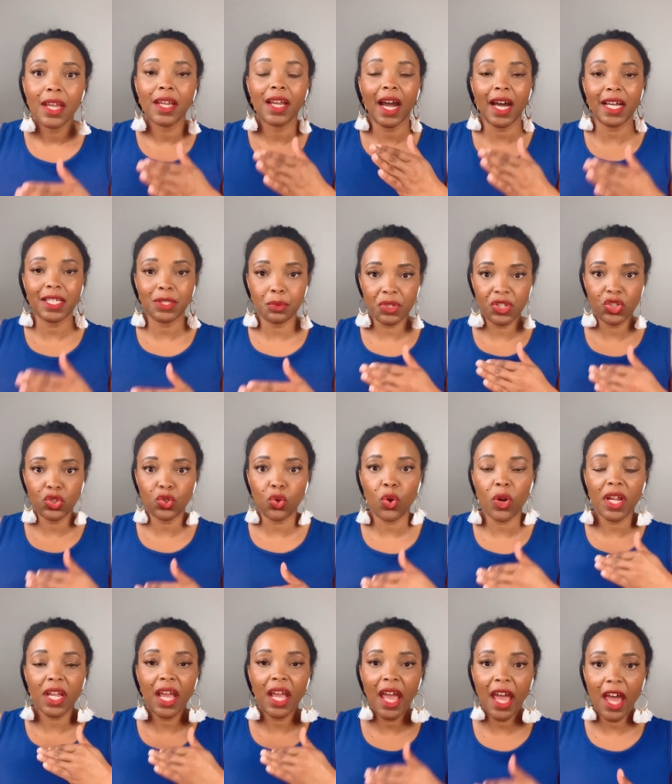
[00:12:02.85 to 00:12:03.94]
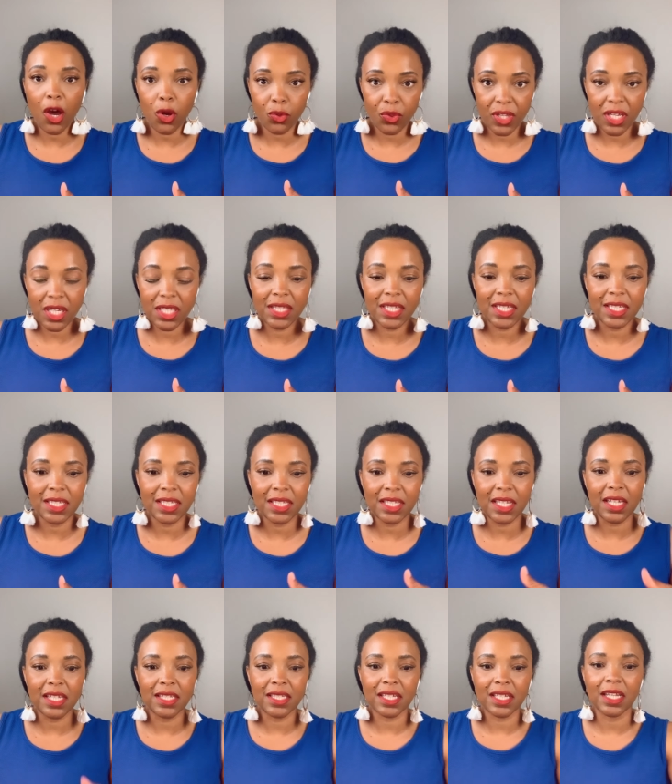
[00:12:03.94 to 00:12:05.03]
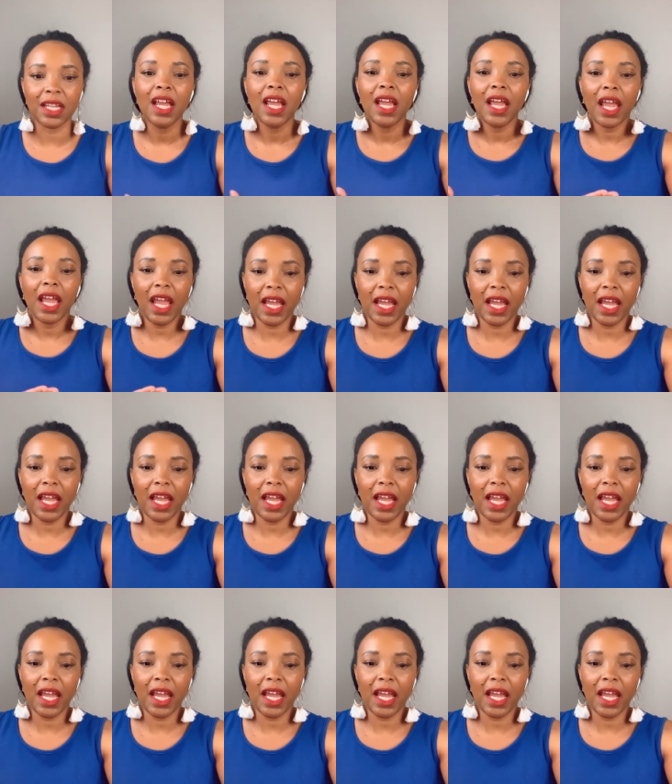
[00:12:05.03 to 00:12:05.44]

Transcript: God's restoring health in this season.